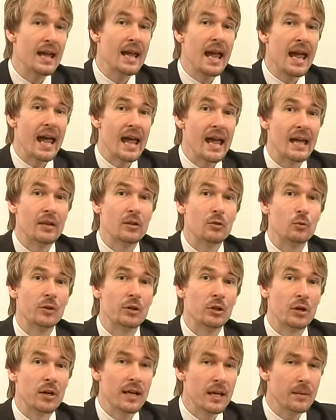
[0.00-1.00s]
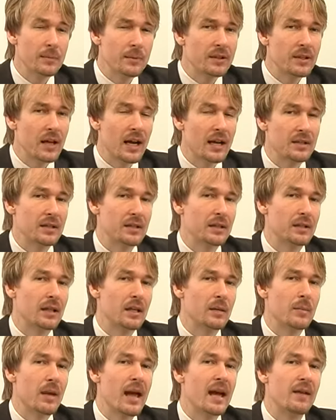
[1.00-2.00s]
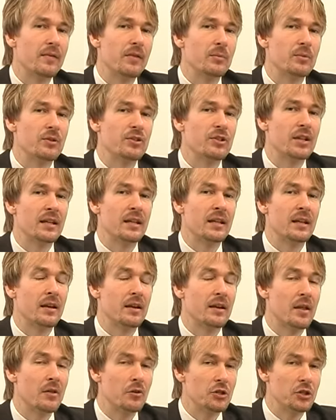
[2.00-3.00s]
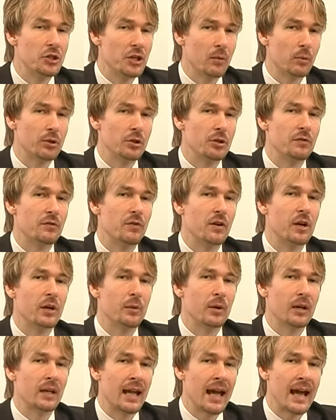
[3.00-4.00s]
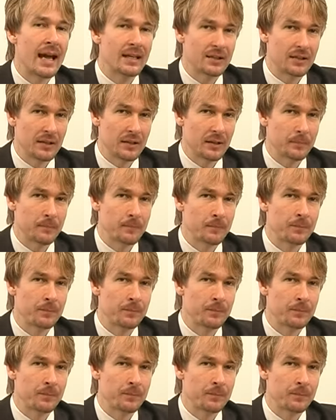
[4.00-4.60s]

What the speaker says: and when you're hypnotizing them, have them sit in another chair, which is very relaxing.